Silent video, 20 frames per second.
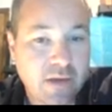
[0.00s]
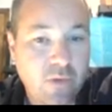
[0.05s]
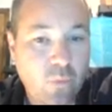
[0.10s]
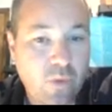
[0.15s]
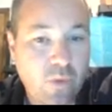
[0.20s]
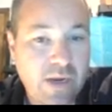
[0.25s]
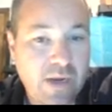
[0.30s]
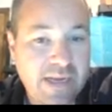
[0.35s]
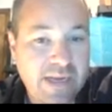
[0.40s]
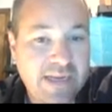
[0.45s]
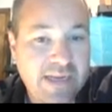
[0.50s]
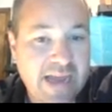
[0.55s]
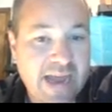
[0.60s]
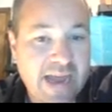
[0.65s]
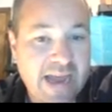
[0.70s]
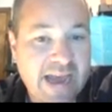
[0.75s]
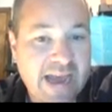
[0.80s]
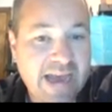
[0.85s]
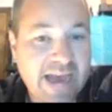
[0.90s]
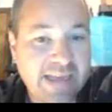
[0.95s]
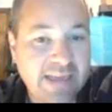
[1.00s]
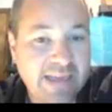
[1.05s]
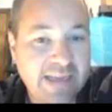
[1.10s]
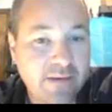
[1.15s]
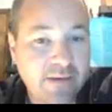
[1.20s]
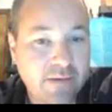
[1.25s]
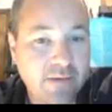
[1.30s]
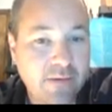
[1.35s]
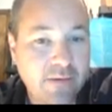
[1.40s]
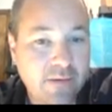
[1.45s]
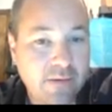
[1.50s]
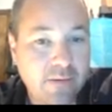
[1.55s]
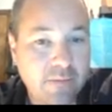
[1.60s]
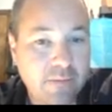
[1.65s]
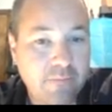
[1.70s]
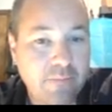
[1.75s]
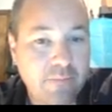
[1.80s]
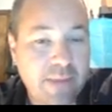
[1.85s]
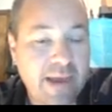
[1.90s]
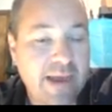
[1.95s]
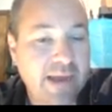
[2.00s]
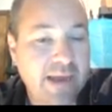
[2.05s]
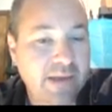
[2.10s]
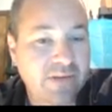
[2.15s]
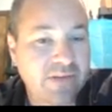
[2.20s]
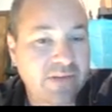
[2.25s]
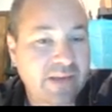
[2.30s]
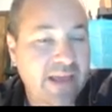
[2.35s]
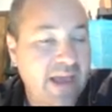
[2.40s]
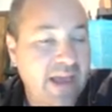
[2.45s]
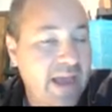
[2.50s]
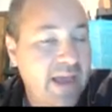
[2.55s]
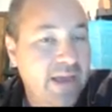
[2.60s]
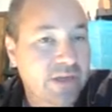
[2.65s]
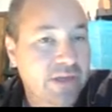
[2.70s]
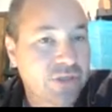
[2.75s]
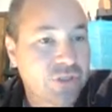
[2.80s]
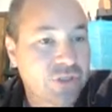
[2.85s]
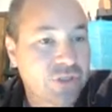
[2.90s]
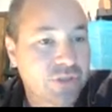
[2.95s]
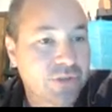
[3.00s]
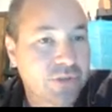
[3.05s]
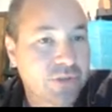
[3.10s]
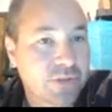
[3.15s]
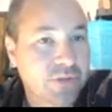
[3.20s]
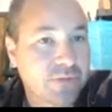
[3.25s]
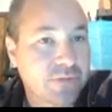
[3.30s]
we need to add it back to cash.